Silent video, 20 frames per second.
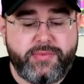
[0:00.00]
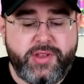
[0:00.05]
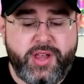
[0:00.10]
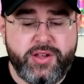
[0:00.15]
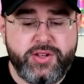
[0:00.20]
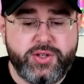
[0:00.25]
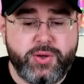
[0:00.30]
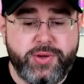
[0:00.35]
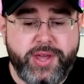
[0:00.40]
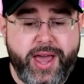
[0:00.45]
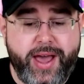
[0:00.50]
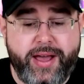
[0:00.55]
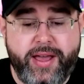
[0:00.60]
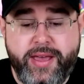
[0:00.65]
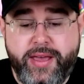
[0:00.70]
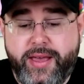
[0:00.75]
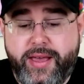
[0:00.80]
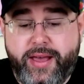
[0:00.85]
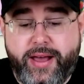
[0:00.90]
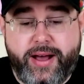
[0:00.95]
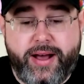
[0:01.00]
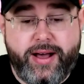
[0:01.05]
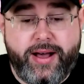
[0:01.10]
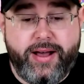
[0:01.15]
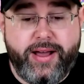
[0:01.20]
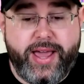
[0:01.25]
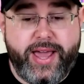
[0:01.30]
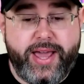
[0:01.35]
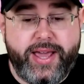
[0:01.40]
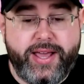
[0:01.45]
So yeah,
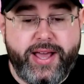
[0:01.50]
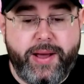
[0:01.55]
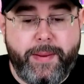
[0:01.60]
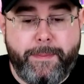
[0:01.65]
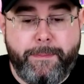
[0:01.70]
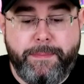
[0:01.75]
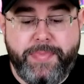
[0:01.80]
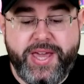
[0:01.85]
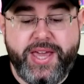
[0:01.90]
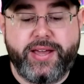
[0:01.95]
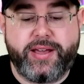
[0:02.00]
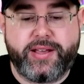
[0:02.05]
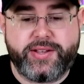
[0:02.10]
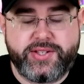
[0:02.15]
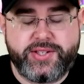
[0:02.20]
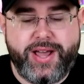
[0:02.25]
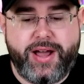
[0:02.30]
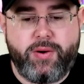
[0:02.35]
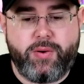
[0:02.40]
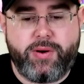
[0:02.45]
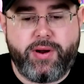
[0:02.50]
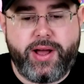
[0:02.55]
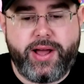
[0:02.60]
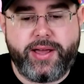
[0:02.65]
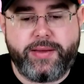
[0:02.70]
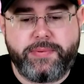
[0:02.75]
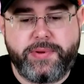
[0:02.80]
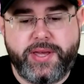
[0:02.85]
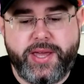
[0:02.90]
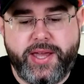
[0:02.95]
a big sour
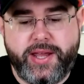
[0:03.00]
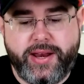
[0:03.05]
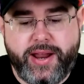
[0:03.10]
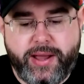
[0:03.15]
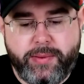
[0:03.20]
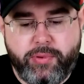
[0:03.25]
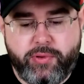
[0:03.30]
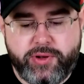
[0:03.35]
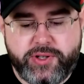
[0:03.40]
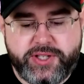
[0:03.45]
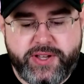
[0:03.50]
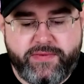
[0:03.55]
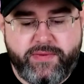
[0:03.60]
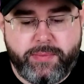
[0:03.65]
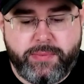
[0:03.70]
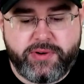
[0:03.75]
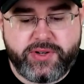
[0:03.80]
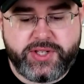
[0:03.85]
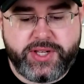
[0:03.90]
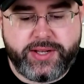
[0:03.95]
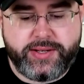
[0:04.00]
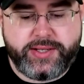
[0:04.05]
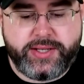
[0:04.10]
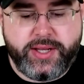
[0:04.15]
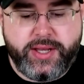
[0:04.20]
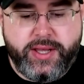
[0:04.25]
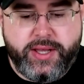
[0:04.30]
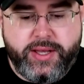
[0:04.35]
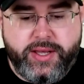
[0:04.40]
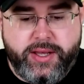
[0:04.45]
IPA, 9.7%
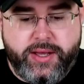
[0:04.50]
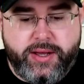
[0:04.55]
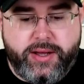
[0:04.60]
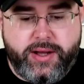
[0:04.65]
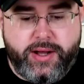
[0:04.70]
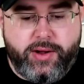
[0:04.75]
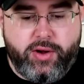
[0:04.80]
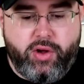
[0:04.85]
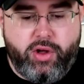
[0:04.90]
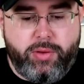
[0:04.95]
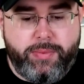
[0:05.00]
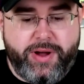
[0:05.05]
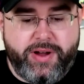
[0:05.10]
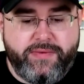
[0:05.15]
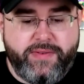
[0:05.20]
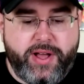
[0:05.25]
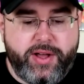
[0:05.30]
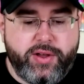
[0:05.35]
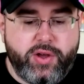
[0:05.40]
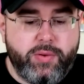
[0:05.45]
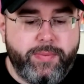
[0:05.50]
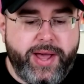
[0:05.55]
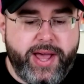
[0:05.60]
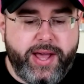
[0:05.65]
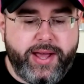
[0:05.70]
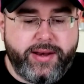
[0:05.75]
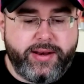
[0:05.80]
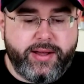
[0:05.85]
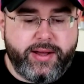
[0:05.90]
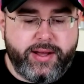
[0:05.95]
alcohol by volume,
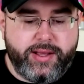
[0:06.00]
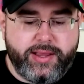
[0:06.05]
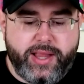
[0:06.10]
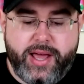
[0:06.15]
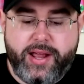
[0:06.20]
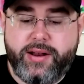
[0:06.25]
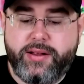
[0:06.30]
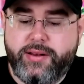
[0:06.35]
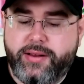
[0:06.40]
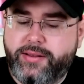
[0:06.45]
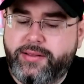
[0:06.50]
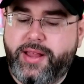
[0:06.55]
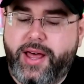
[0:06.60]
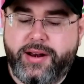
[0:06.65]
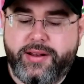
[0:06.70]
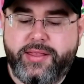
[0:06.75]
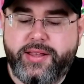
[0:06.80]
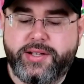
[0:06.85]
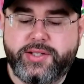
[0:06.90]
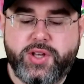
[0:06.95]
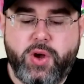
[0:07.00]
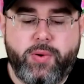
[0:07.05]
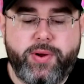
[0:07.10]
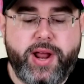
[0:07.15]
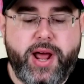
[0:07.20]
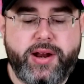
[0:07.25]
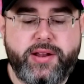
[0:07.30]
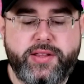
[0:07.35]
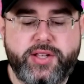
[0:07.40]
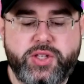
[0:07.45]
and a lot of things going
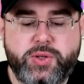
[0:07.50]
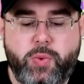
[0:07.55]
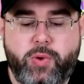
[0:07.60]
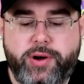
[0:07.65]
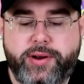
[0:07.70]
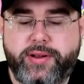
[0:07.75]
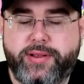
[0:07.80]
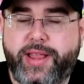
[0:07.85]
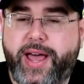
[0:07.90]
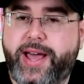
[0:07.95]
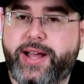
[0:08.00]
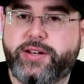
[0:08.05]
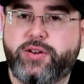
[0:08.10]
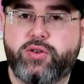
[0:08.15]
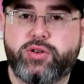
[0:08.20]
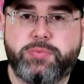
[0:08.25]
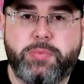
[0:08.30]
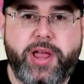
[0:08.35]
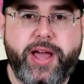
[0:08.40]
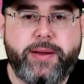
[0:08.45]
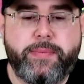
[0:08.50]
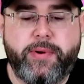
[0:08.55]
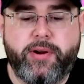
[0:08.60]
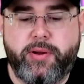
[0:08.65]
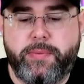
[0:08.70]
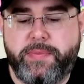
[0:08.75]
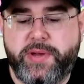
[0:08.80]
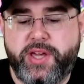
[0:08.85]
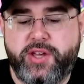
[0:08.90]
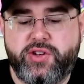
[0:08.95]
on in this one. Lactose, blackberry,
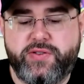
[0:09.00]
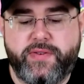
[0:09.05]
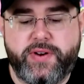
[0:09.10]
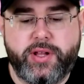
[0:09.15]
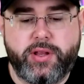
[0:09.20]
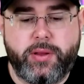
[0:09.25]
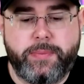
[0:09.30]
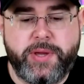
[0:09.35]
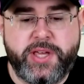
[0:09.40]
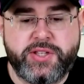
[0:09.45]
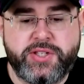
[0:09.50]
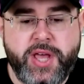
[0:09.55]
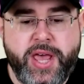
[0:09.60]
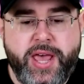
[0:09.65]
peach, vanilla beans.